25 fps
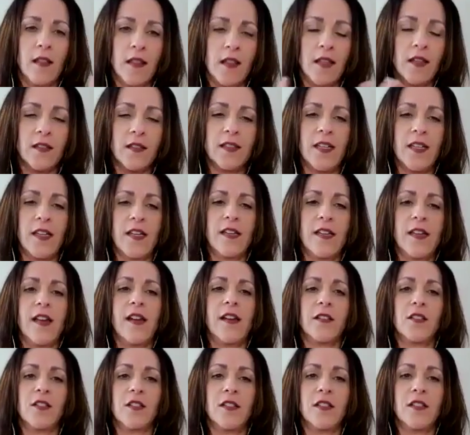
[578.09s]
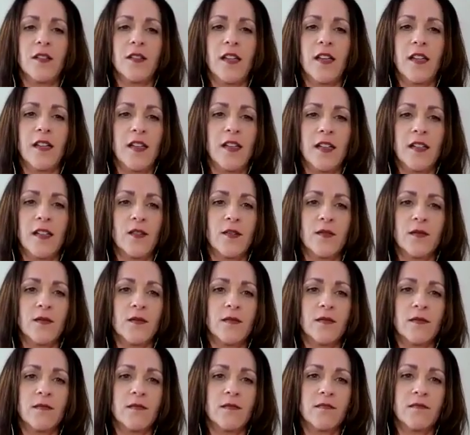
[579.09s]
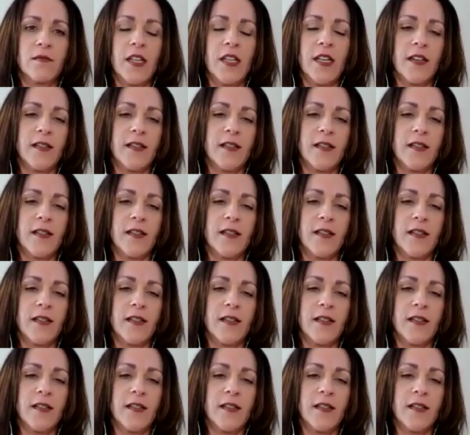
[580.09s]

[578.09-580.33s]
they'll take action. And I don't, yeah.